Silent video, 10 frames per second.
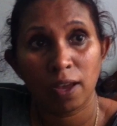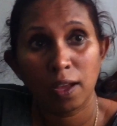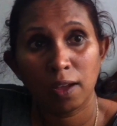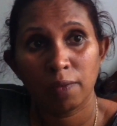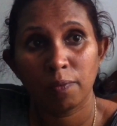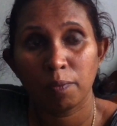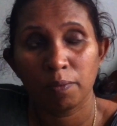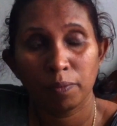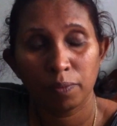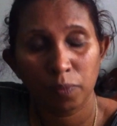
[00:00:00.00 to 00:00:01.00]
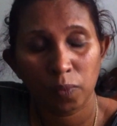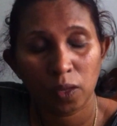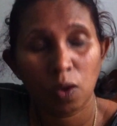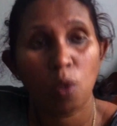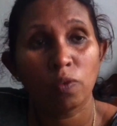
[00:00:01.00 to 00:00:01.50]
via
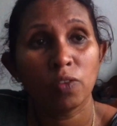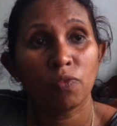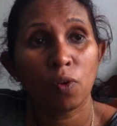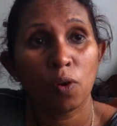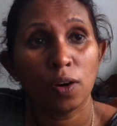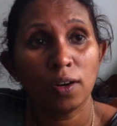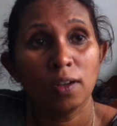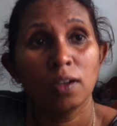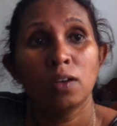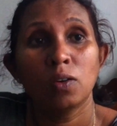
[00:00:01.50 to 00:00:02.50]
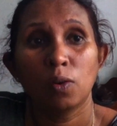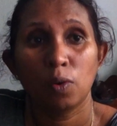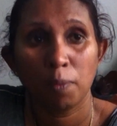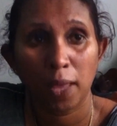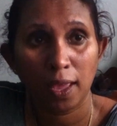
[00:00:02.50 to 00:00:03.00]
over the phone
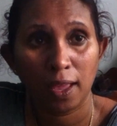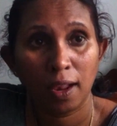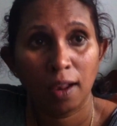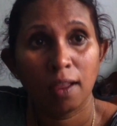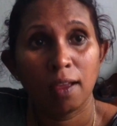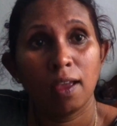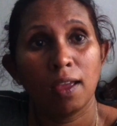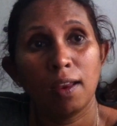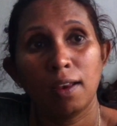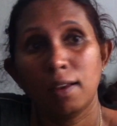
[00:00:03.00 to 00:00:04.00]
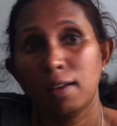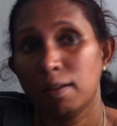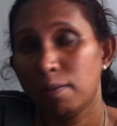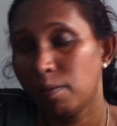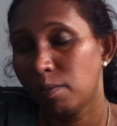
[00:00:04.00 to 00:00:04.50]
or mail.
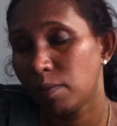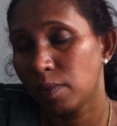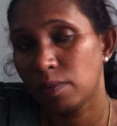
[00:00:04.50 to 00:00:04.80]
And